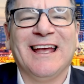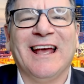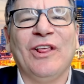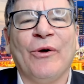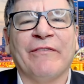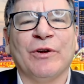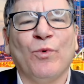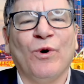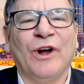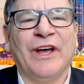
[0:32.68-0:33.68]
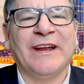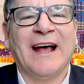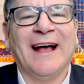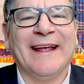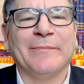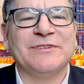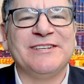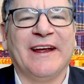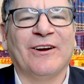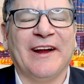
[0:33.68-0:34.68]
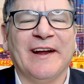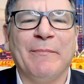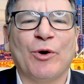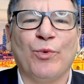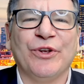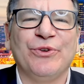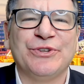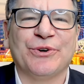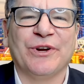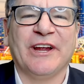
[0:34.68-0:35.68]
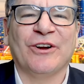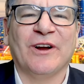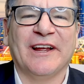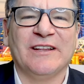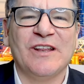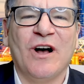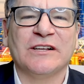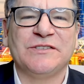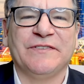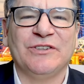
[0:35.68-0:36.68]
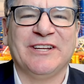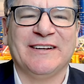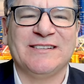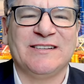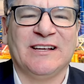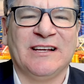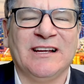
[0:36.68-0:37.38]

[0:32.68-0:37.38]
Hello everyone, I am Terry and I'm a realtor here in Knoxville, Tennessee.